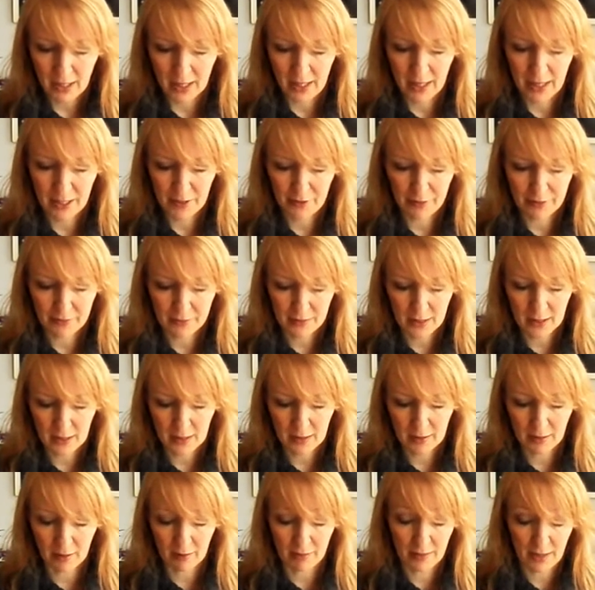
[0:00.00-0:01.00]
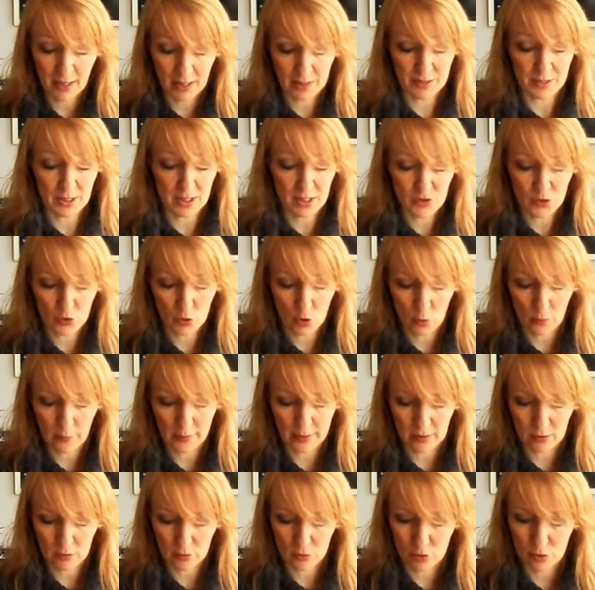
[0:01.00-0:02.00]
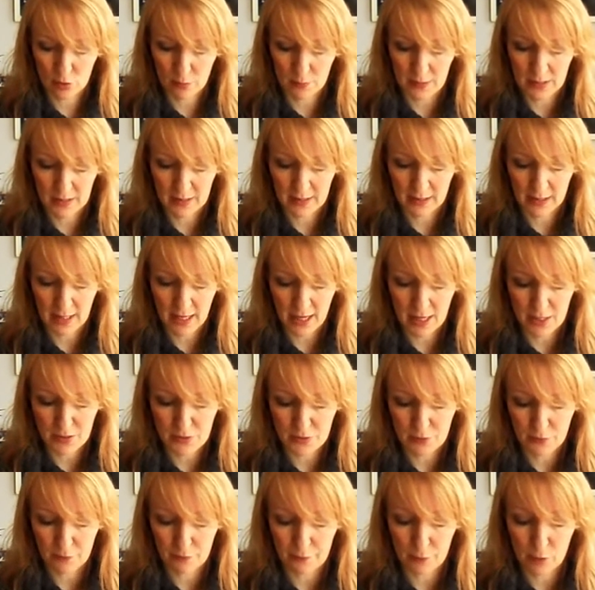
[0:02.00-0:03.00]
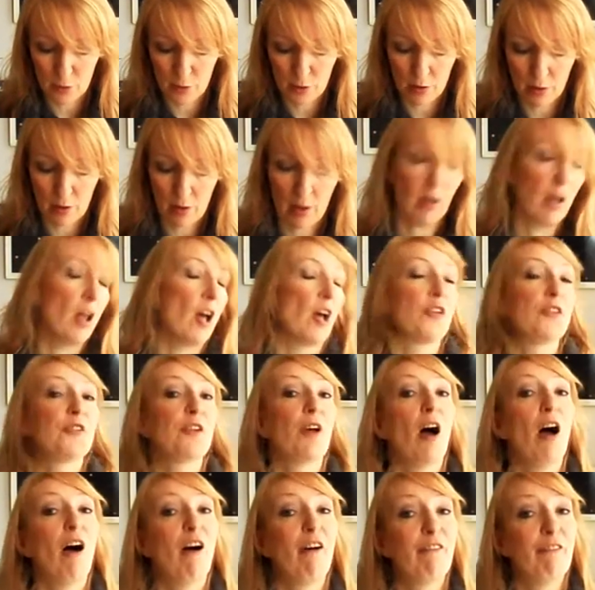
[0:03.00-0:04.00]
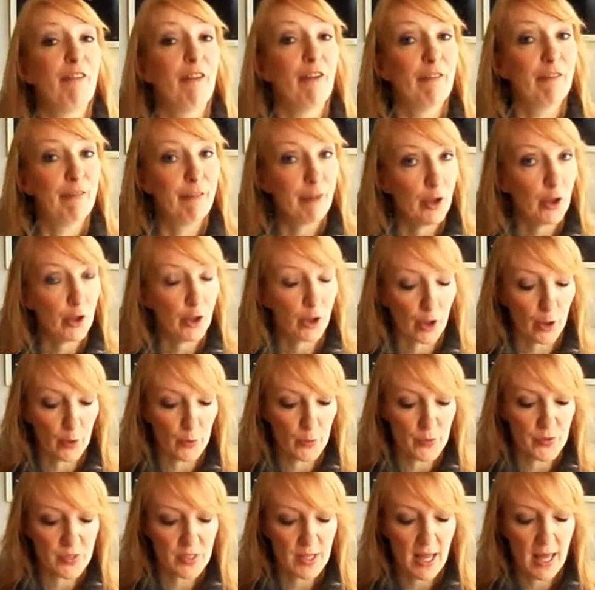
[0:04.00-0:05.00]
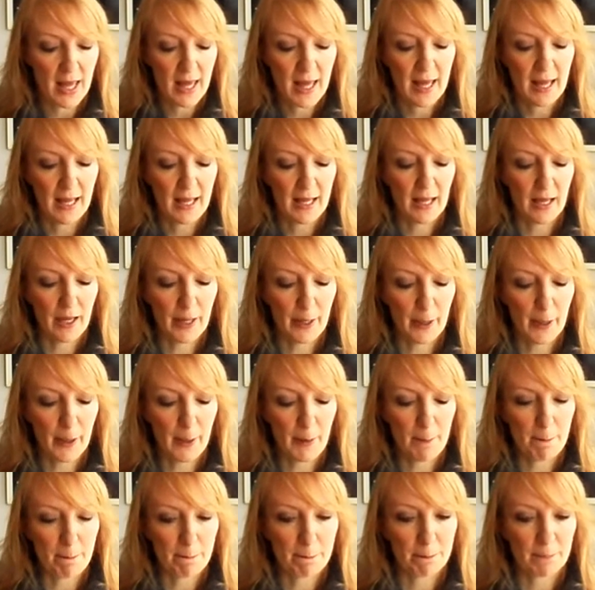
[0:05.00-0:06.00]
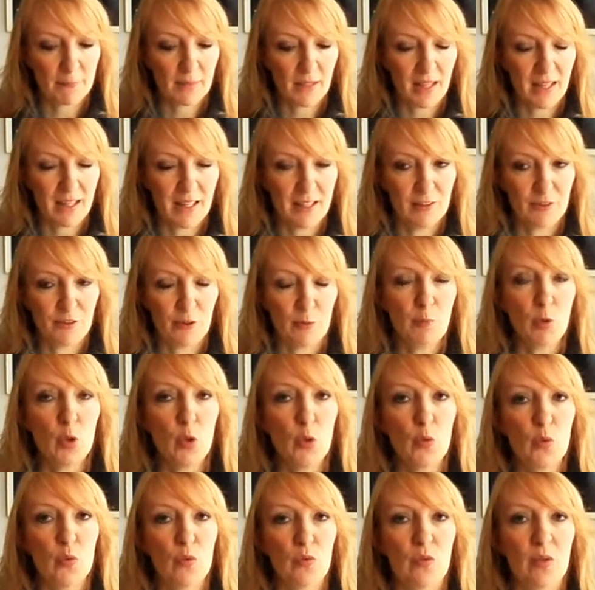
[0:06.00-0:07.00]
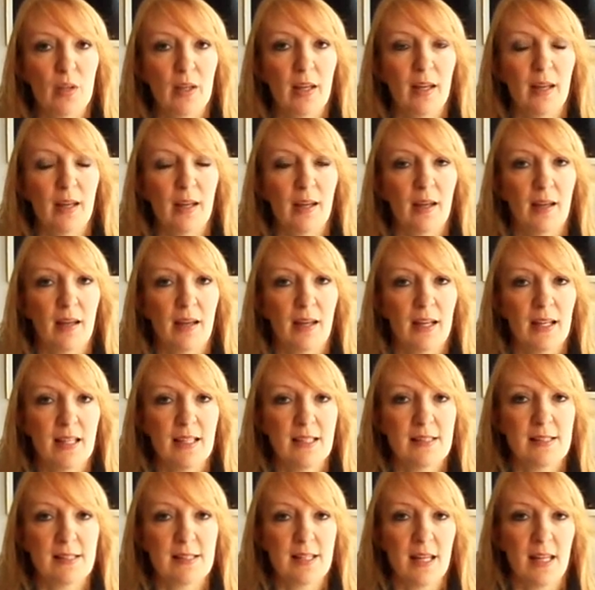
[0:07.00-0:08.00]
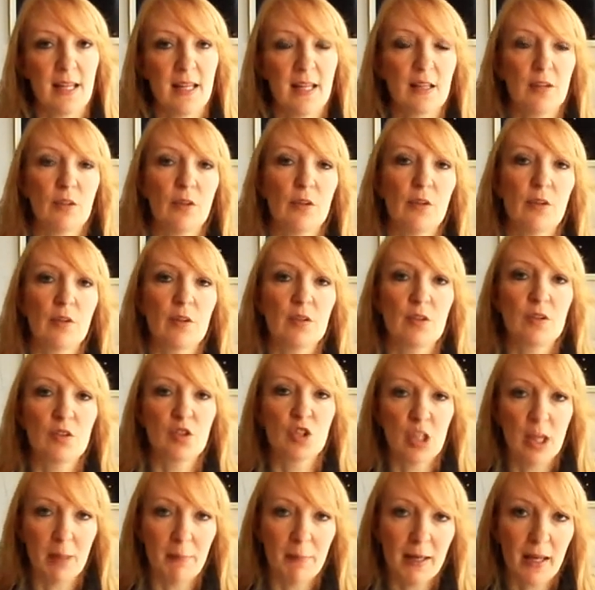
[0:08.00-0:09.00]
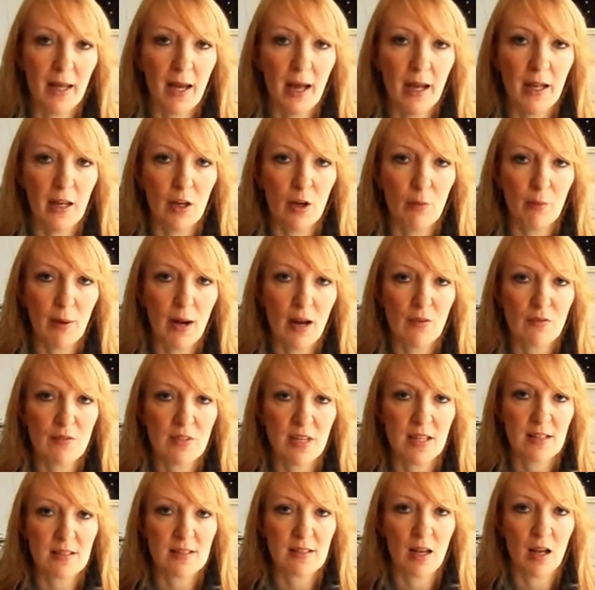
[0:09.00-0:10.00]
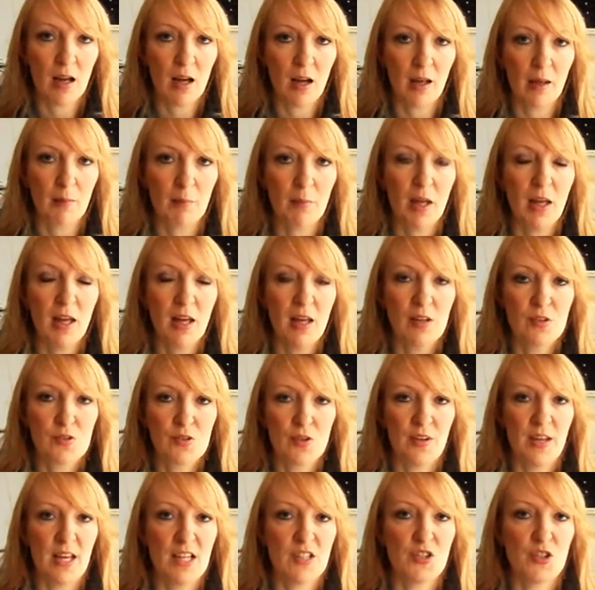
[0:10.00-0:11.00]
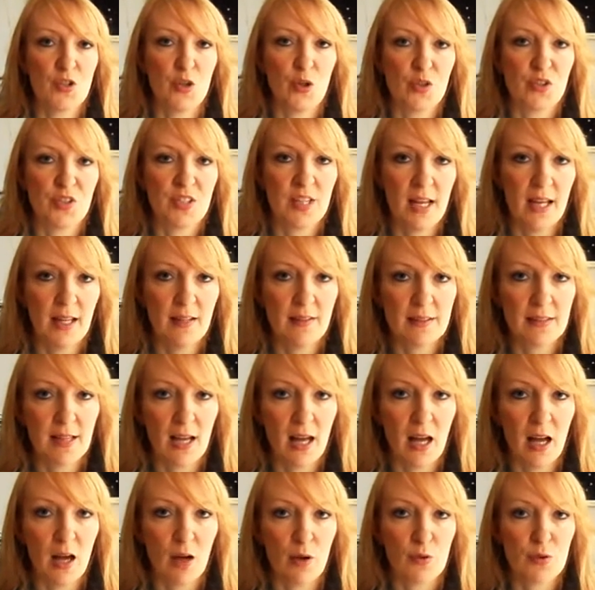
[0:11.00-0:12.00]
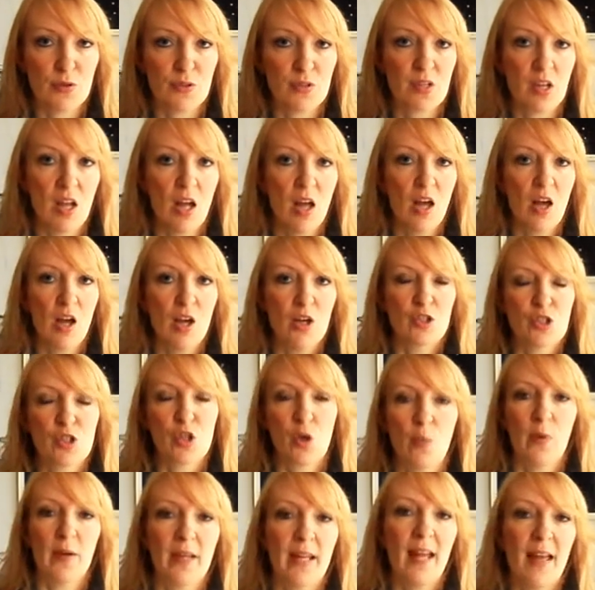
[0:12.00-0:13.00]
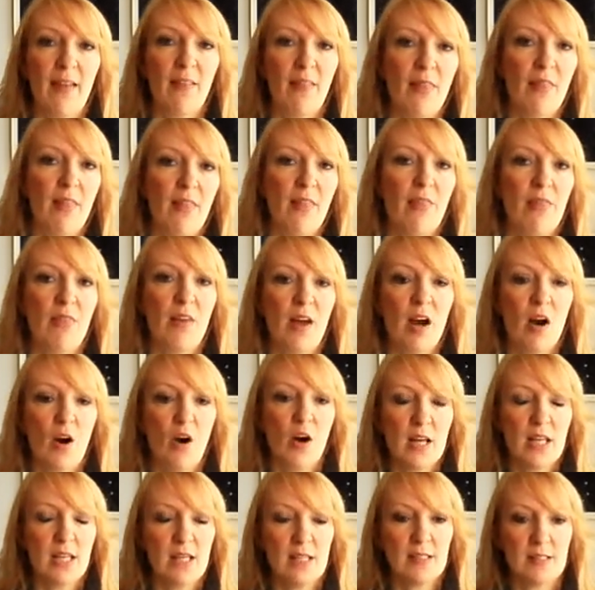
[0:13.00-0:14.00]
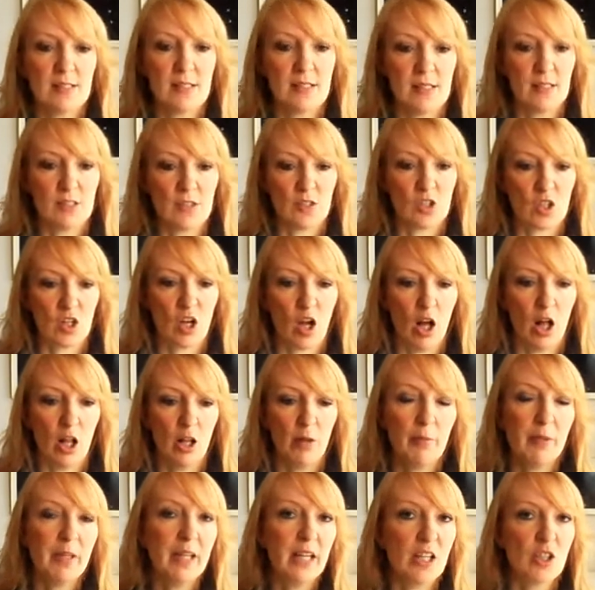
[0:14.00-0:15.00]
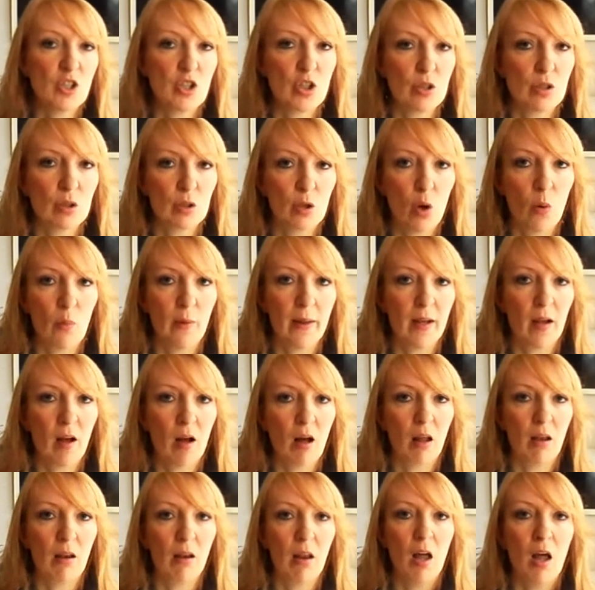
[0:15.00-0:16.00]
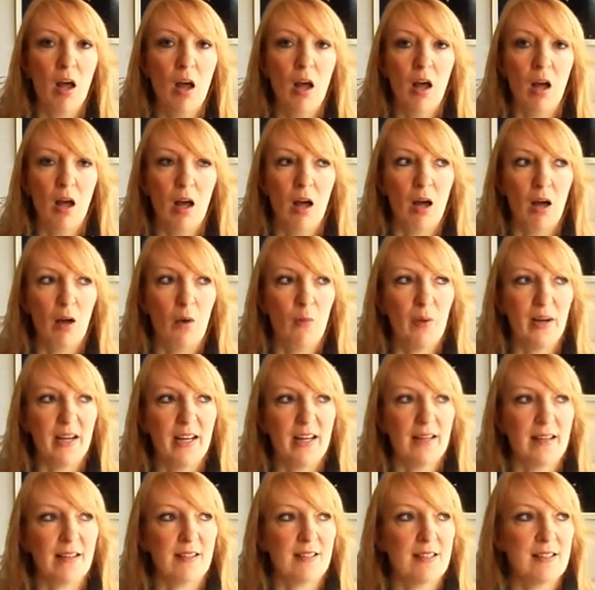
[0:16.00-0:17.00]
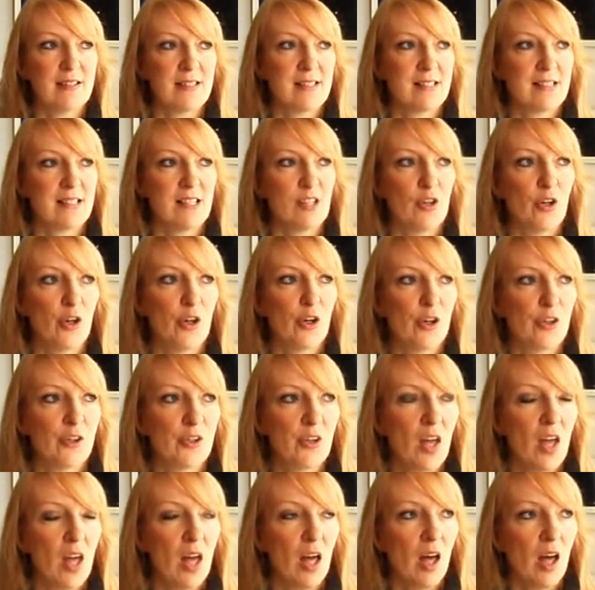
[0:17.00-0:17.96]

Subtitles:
I think that is going to be the case for a lot of Virgos. The moon is in Gemini around that time, so that's your 10th house, So again, there is this culmination going on when it considered